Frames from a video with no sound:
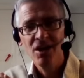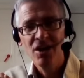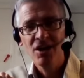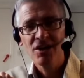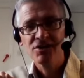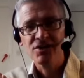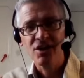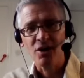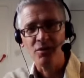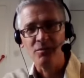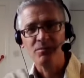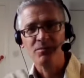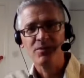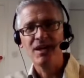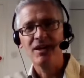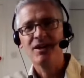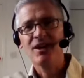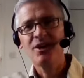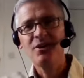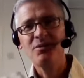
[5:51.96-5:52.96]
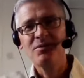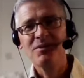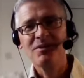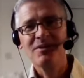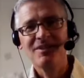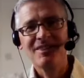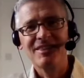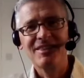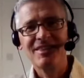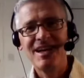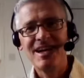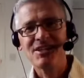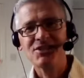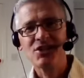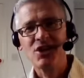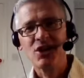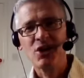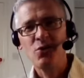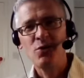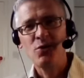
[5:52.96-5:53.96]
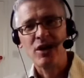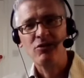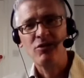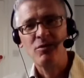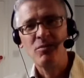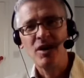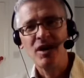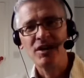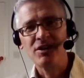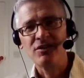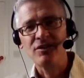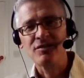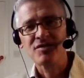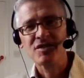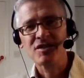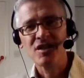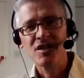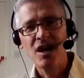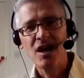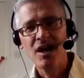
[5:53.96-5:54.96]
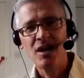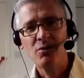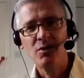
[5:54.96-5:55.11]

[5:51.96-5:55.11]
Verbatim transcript: so there you go that's a quick reminder of SIRE.